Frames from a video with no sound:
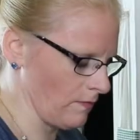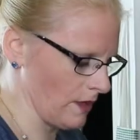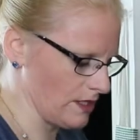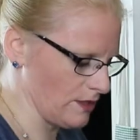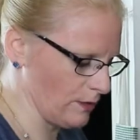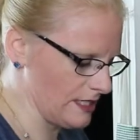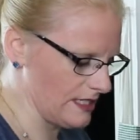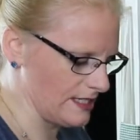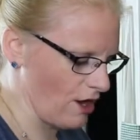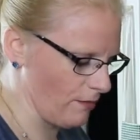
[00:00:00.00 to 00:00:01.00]
So once
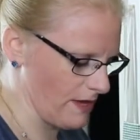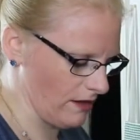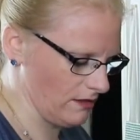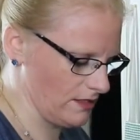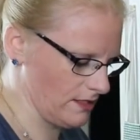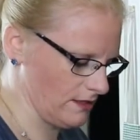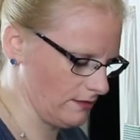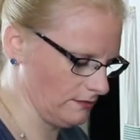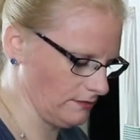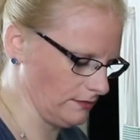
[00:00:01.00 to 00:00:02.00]
this all melts
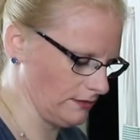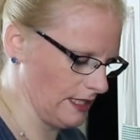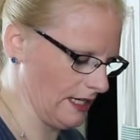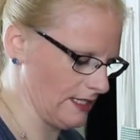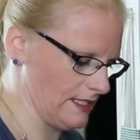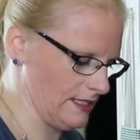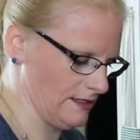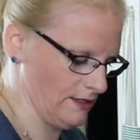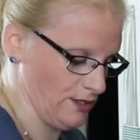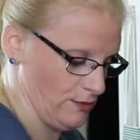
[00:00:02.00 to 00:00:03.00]
and gets
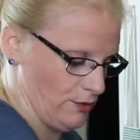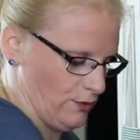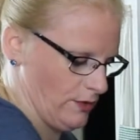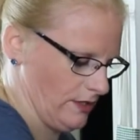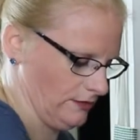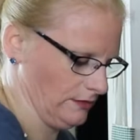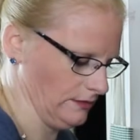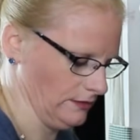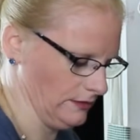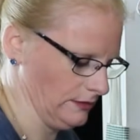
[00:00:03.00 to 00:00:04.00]
smooth,
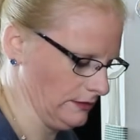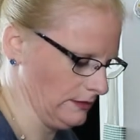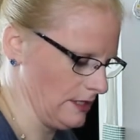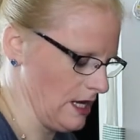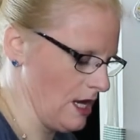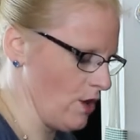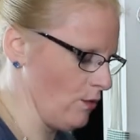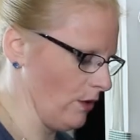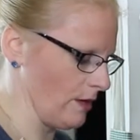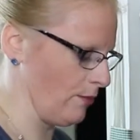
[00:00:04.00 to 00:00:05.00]
we're going to